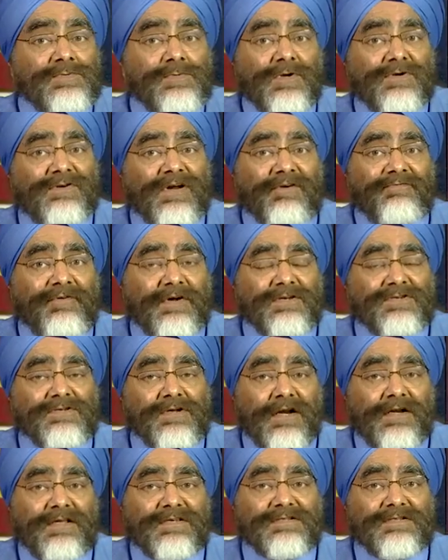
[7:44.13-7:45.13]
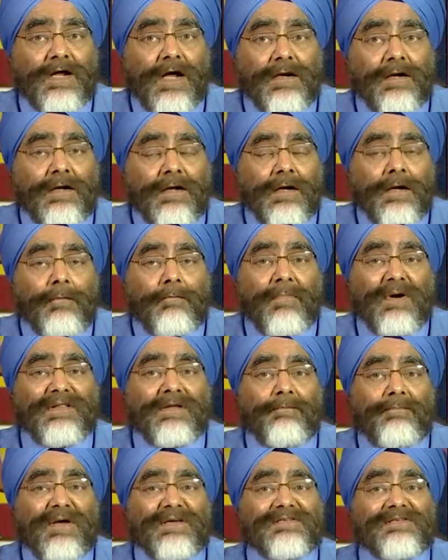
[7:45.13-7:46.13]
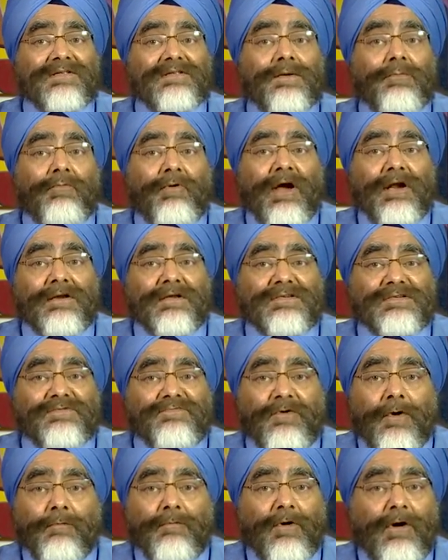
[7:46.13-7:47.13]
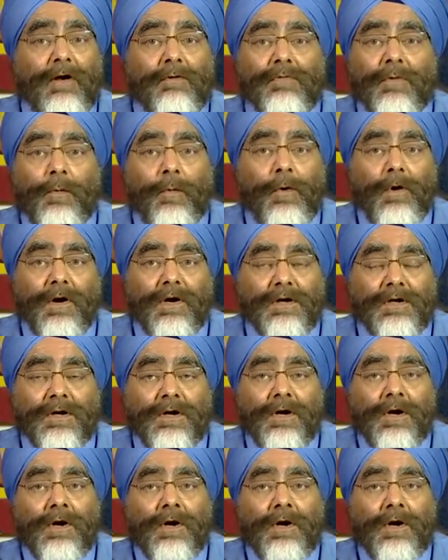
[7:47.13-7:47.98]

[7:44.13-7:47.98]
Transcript: were traffic studies done by the best and the brightest from around the world.